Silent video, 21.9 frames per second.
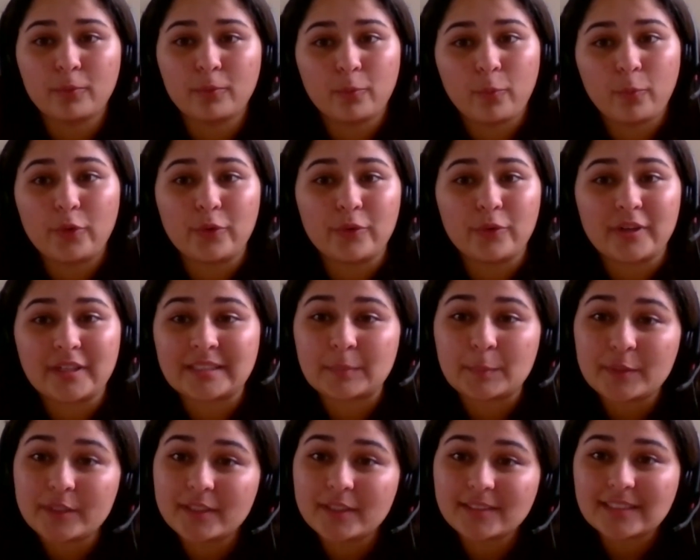what your
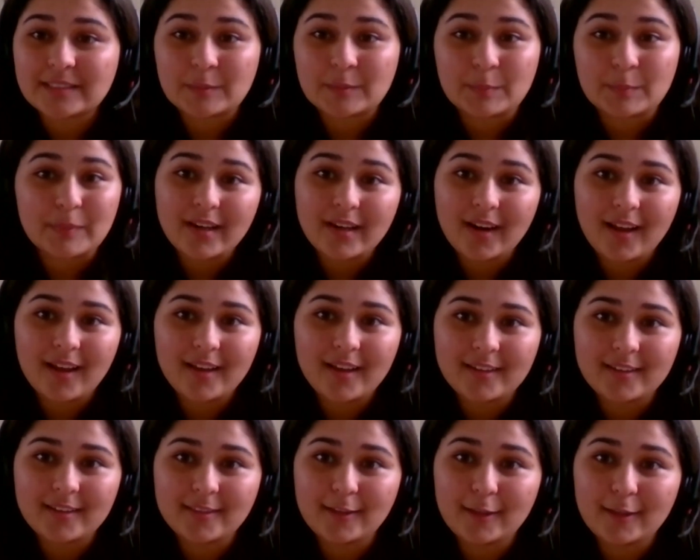experience has been
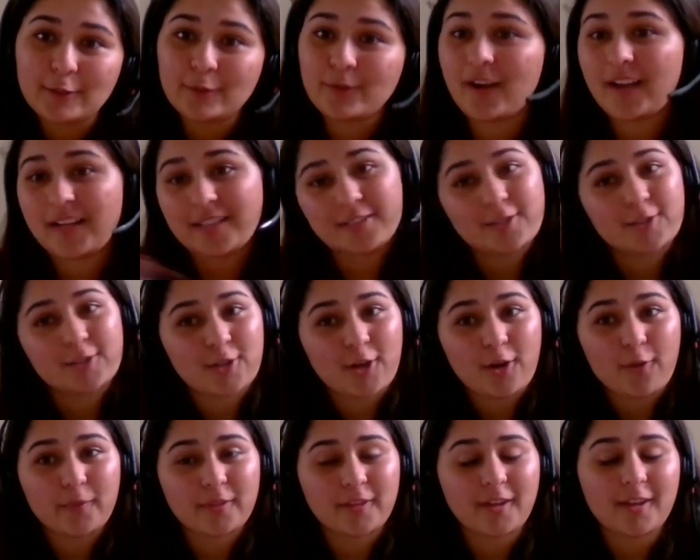like that you'd like to
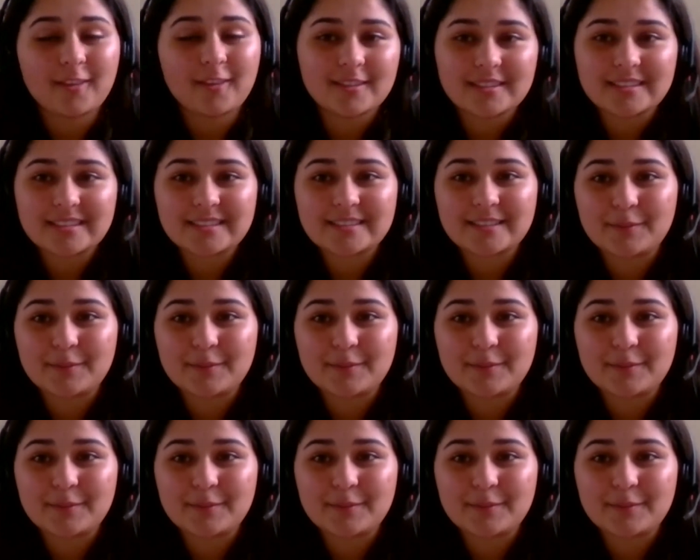share with others?